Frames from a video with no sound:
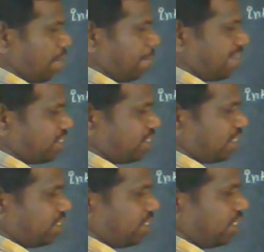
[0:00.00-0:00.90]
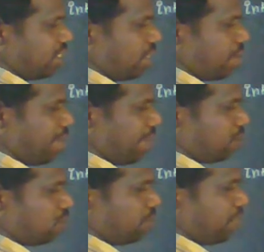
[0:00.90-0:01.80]
percentage d,
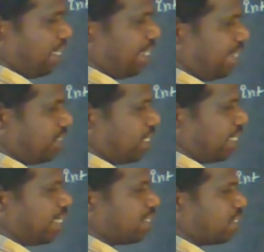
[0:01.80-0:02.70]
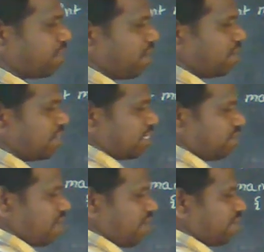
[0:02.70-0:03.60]
because of it is the integer value, that's why
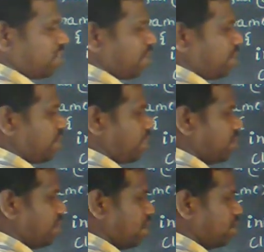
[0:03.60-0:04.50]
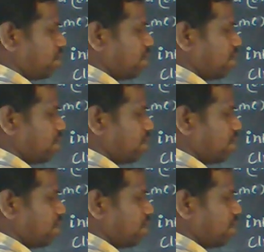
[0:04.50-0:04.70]
we have to specify this value,